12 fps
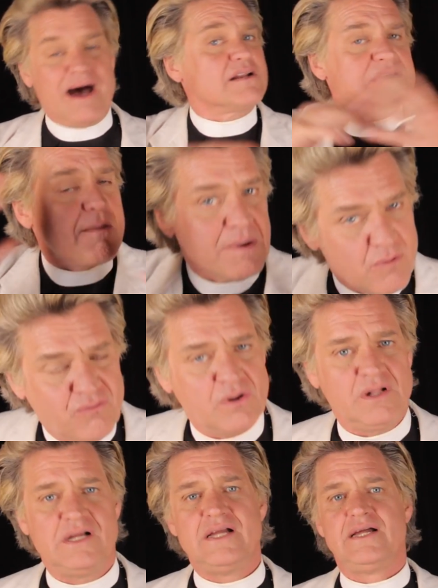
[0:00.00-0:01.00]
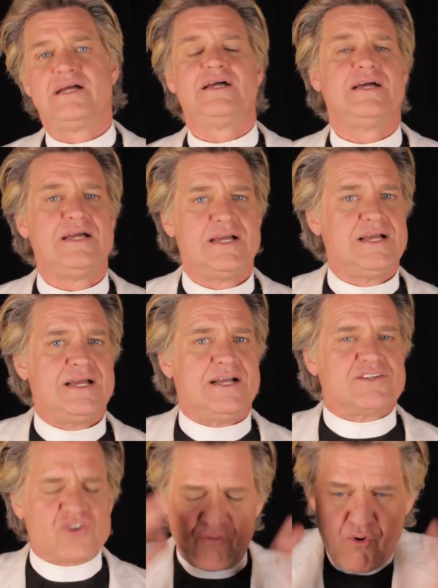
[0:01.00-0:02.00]
mountaintop removal,
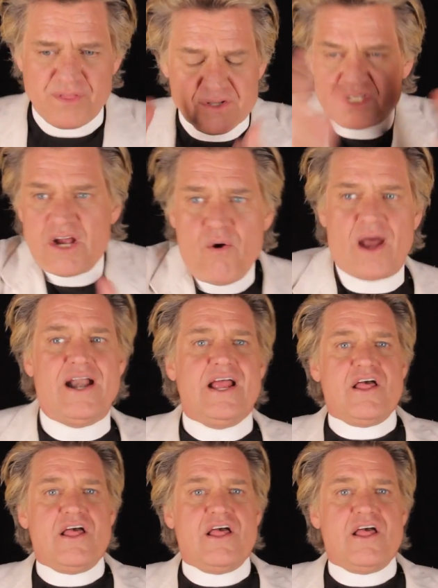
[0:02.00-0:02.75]
so forth and so on.